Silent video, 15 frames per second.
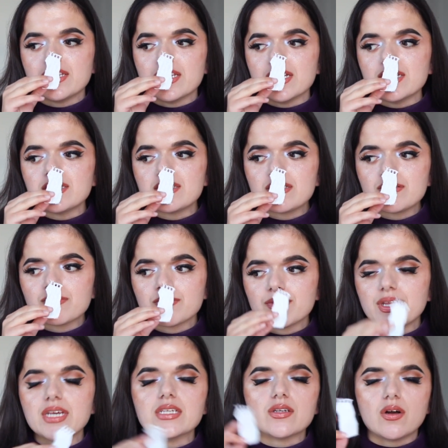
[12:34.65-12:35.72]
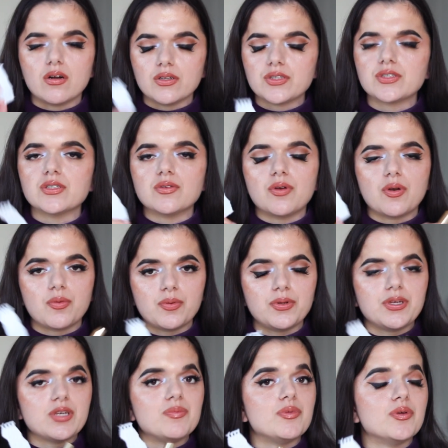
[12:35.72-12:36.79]
this is also a
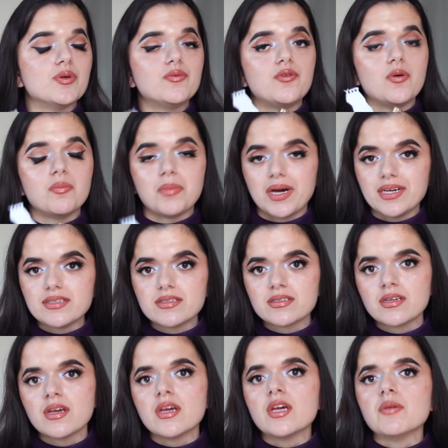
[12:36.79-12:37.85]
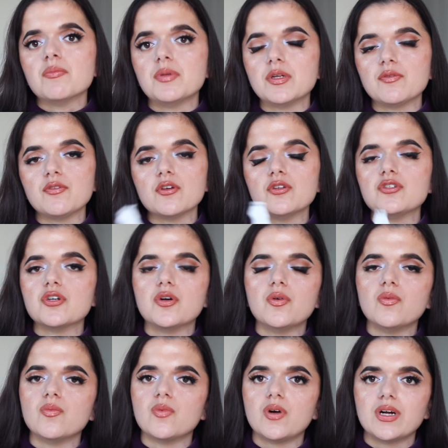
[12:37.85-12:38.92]
really beautiful musk, but if you
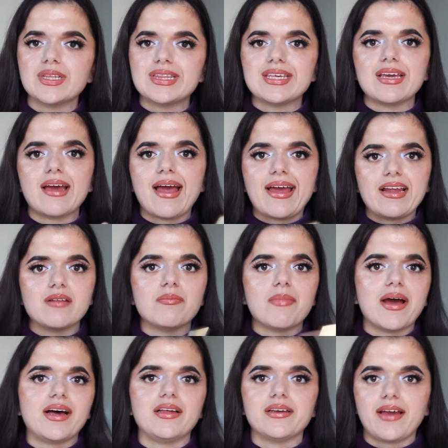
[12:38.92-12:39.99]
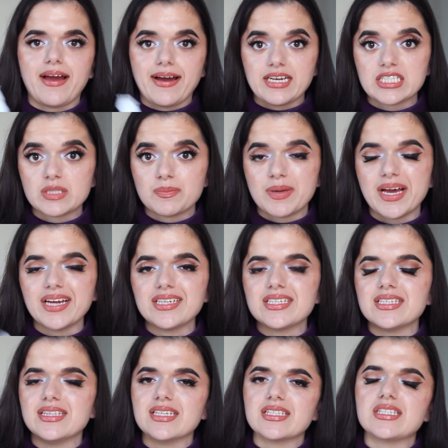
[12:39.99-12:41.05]
don't want the animalic aspect,
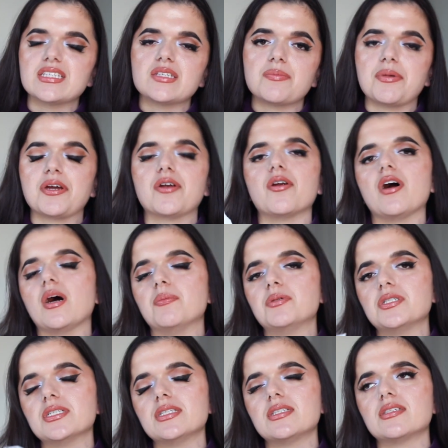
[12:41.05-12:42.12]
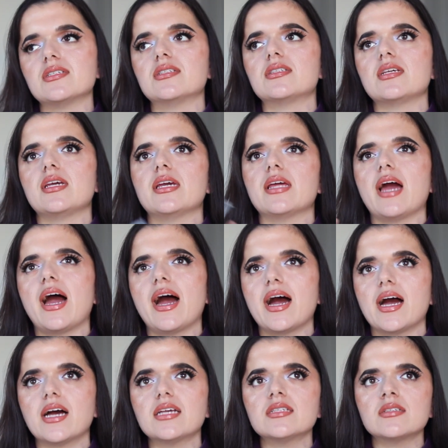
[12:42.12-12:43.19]
this is a better option since it
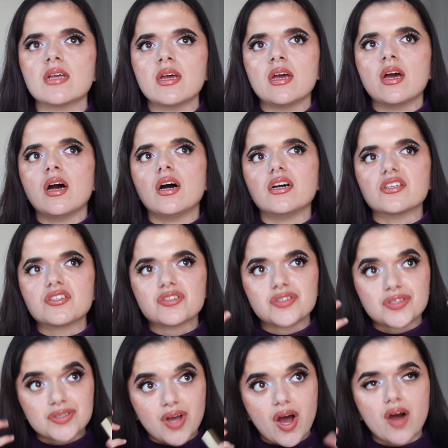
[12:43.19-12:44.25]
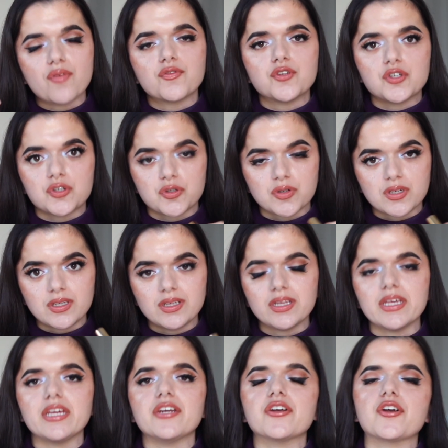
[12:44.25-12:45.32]
has a softer,
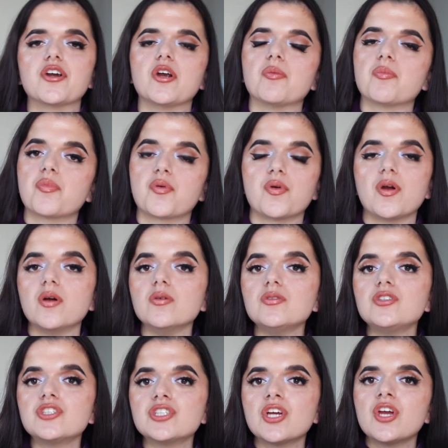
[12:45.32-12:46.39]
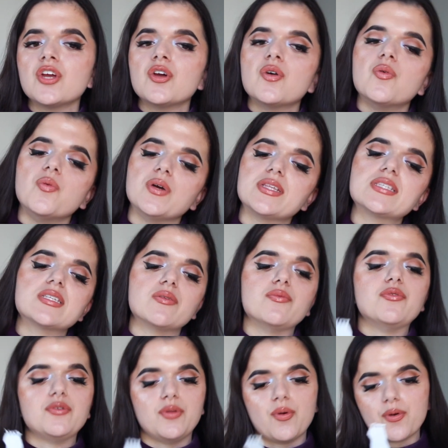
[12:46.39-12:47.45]
cleaner approach with some
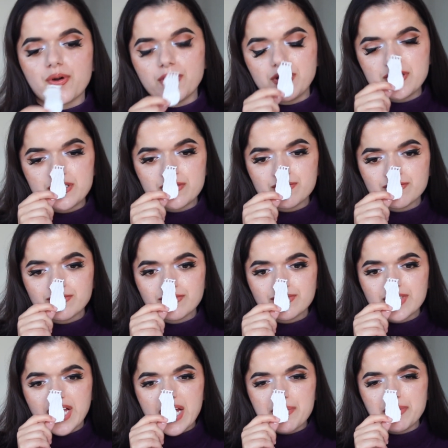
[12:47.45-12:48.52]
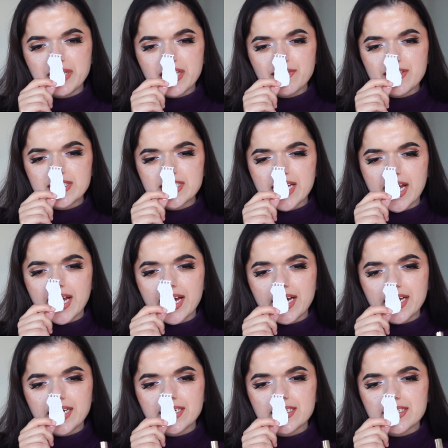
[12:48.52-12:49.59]
florals. I believe this
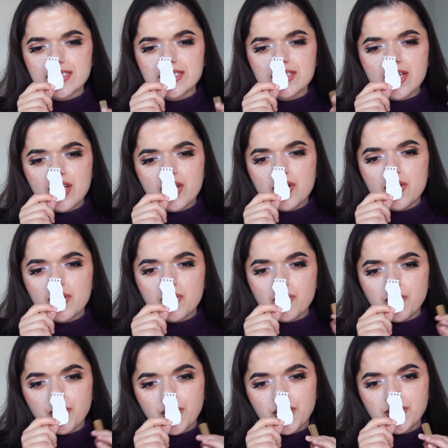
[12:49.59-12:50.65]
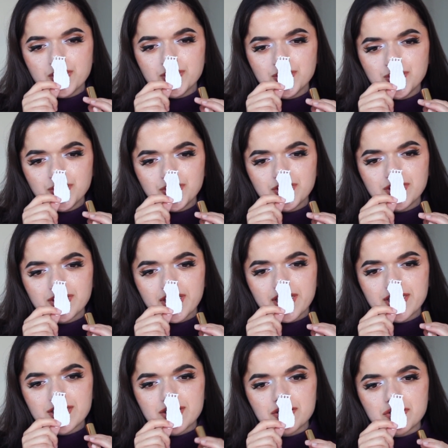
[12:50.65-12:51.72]
has rose.
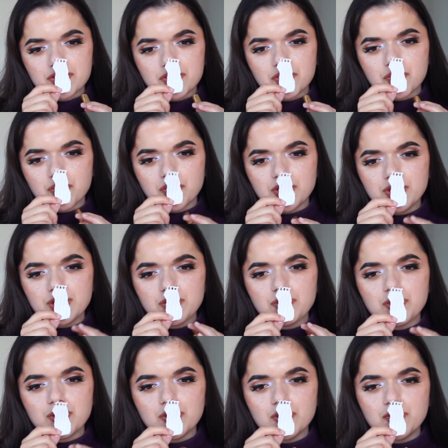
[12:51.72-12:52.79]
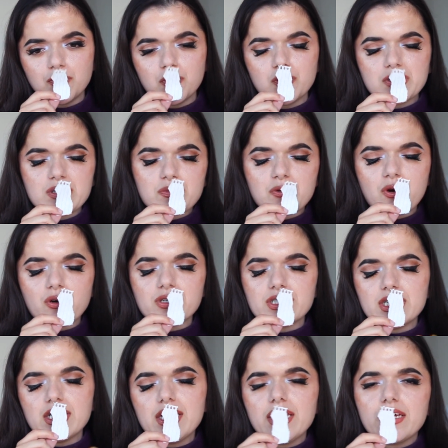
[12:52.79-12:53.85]
It's really beautiful with some
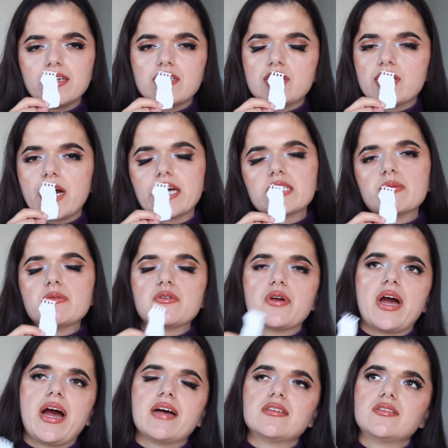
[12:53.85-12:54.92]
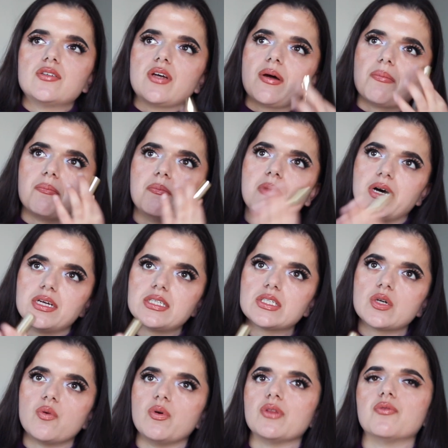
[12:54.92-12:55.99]
gardenia and jasmine, so it has that
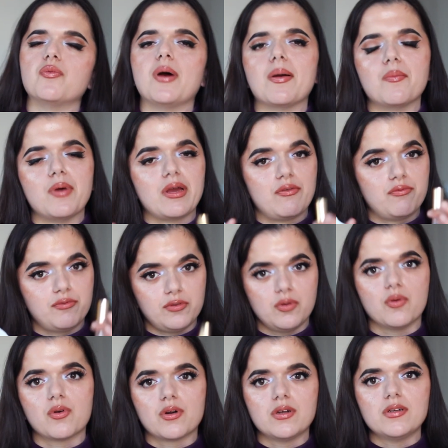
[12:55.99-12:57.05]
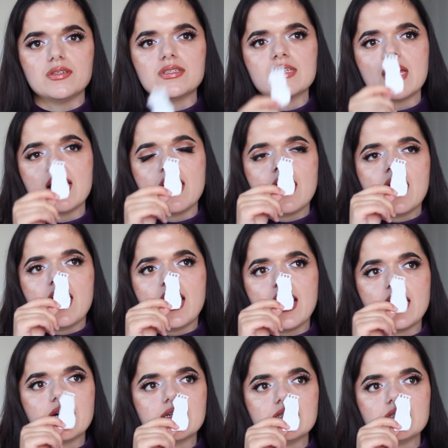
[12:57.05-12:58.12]
musk with white florals.
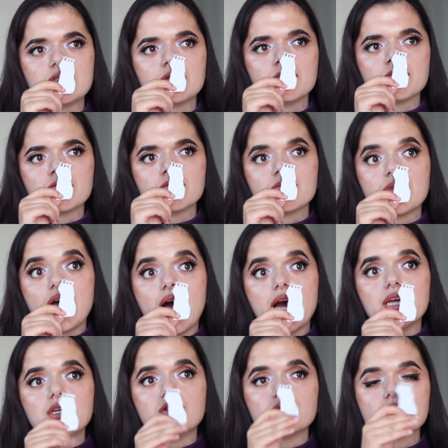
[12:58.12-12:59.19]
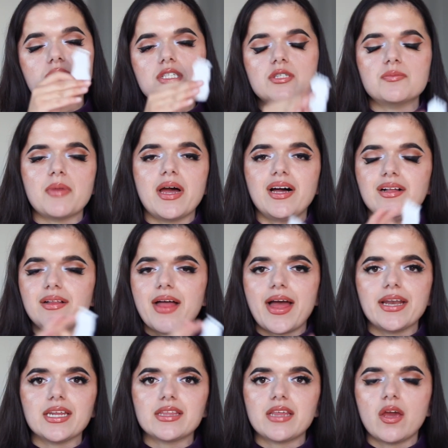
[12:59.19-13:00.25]
And I don't smell
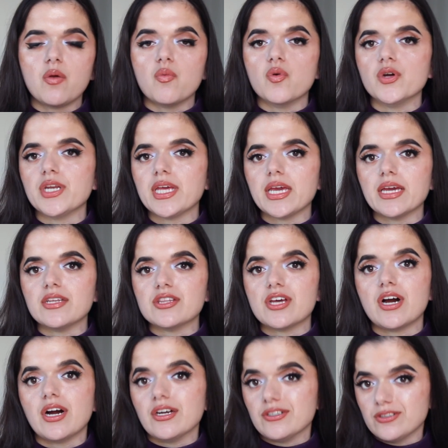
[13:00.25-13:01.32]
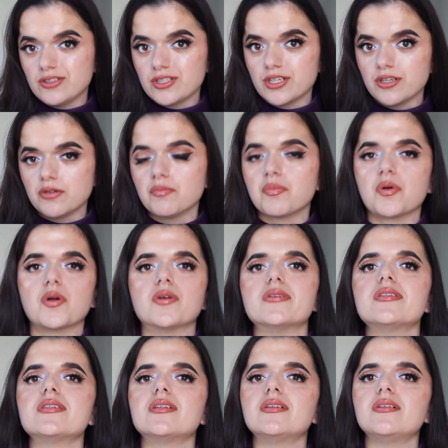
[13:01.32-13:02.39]
anything woody in the undertone
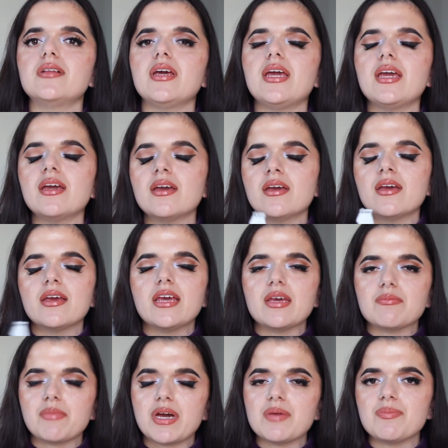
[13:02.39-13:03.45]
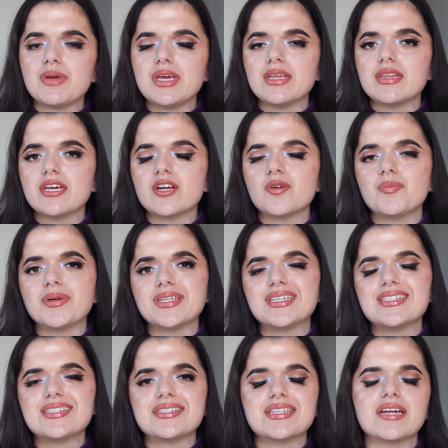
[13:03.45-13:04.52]
personally. It might be there, but
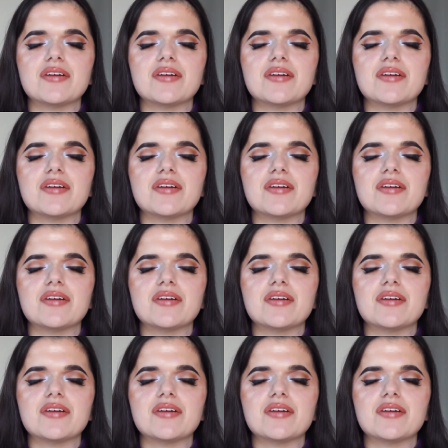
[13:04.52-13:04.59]
it's